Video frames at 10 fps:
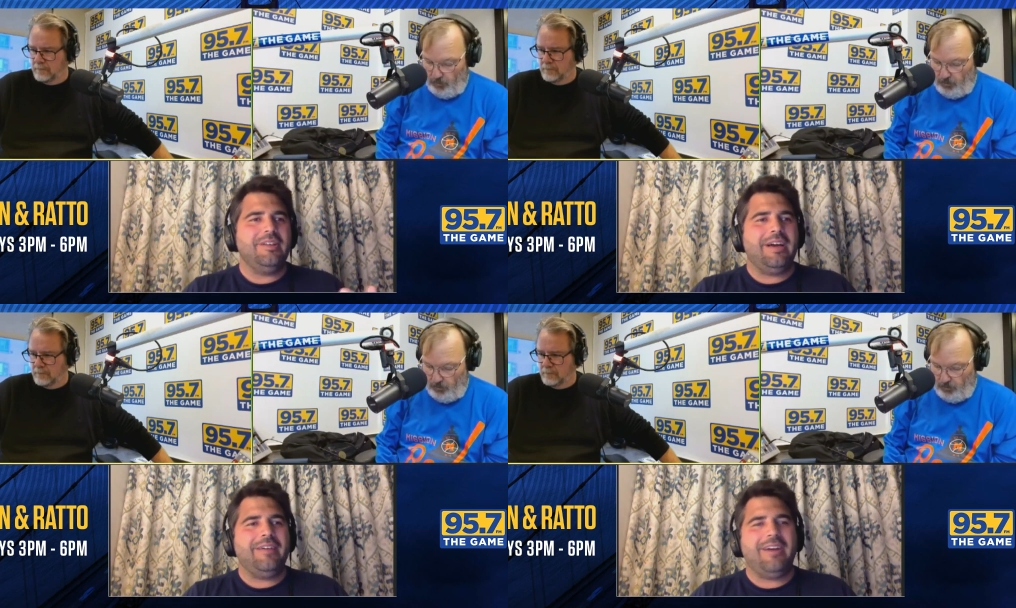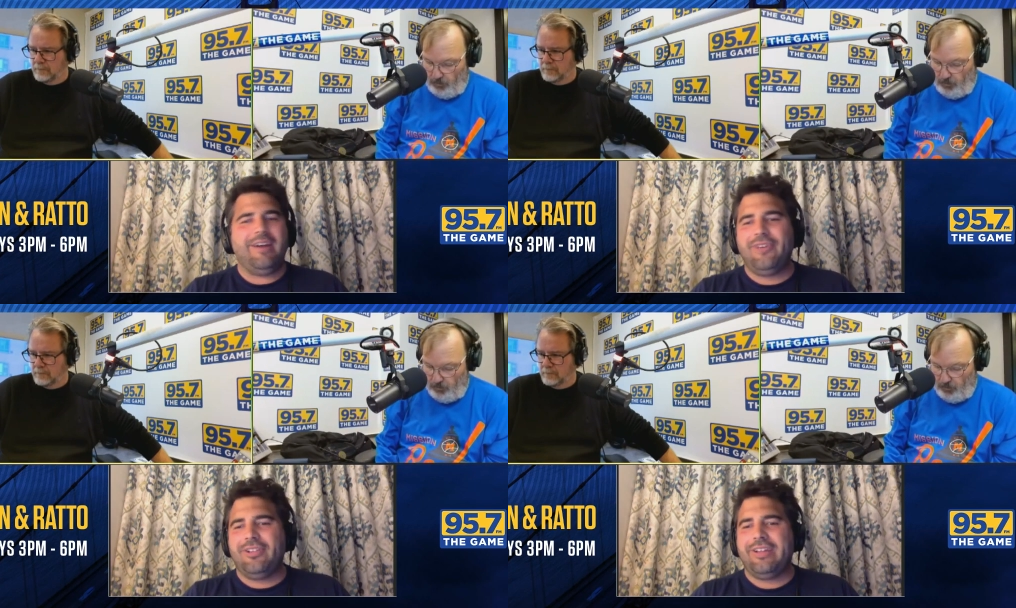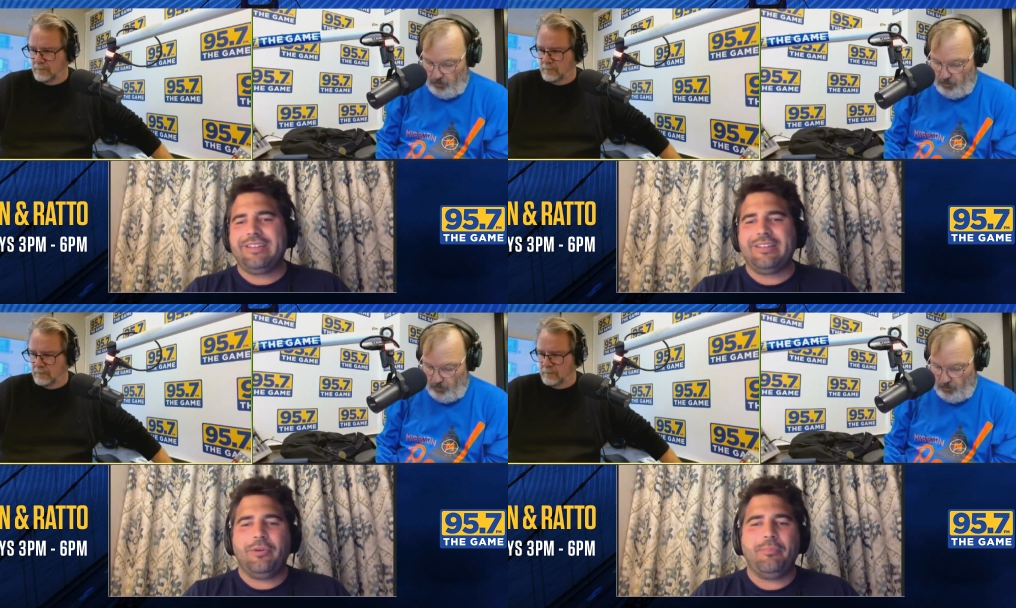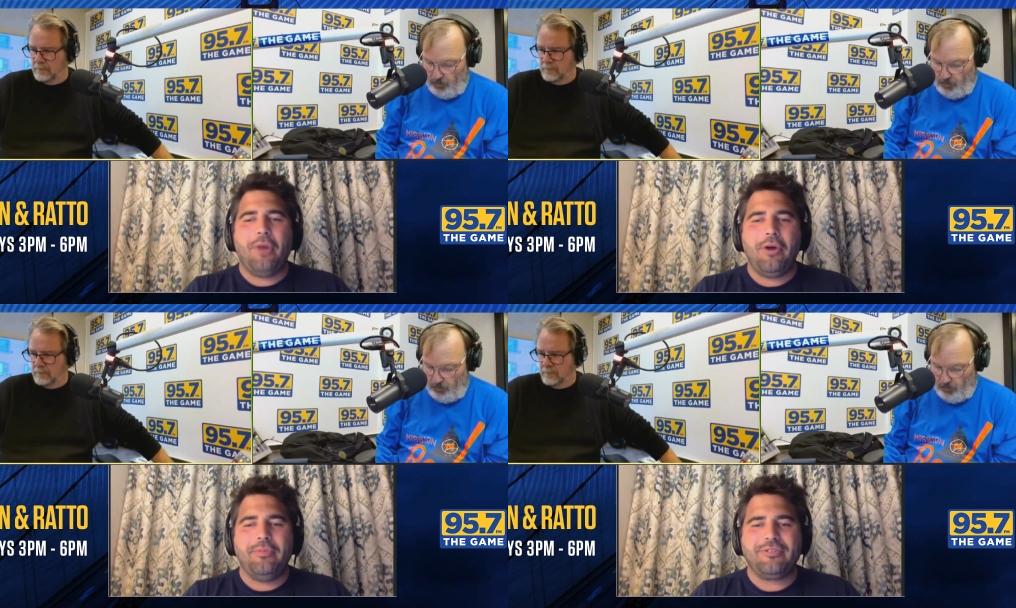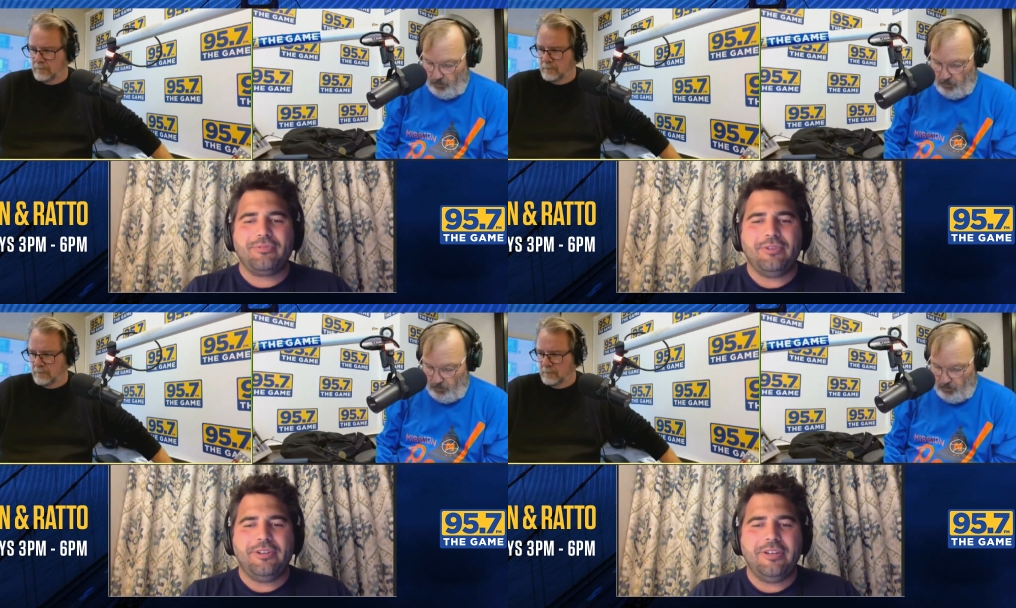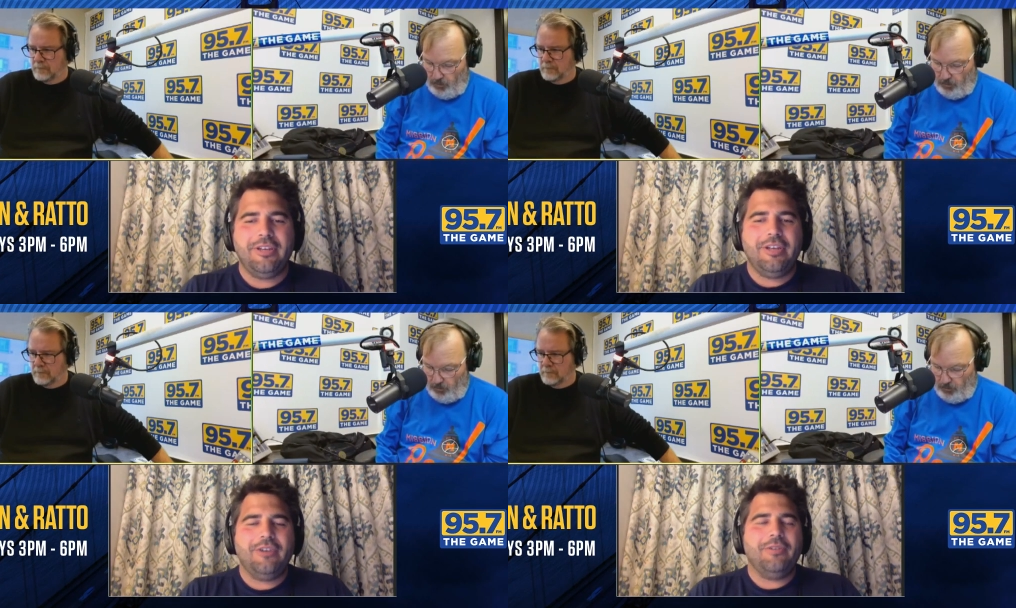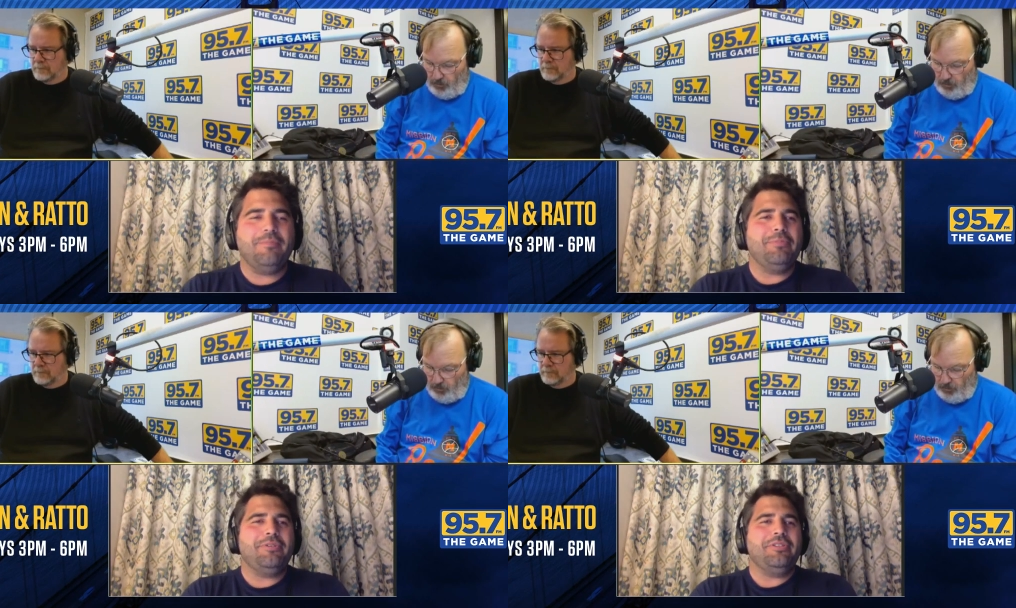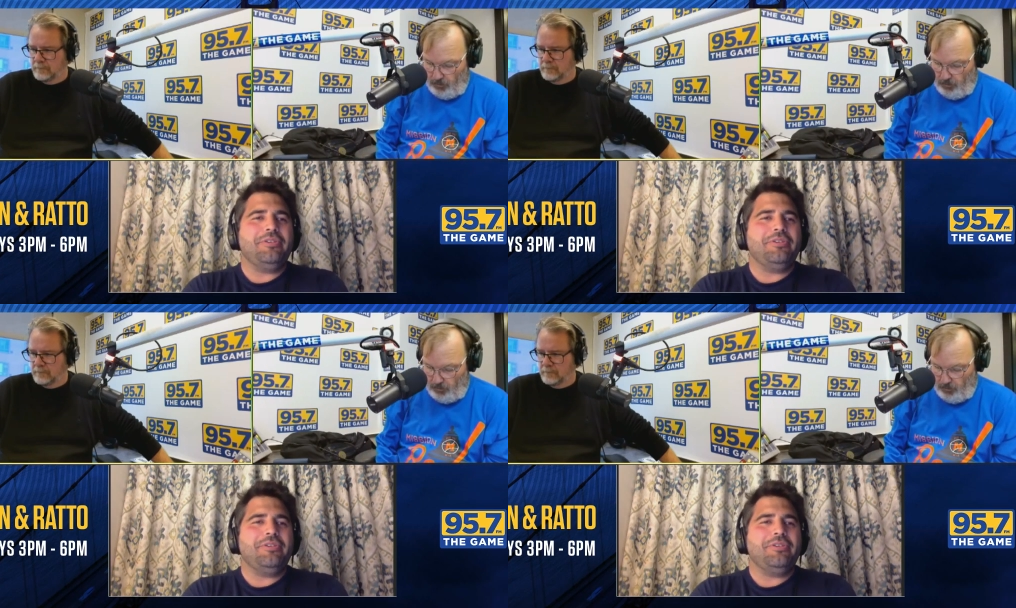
Speaker 1: I, I felt like there were moments when when people in the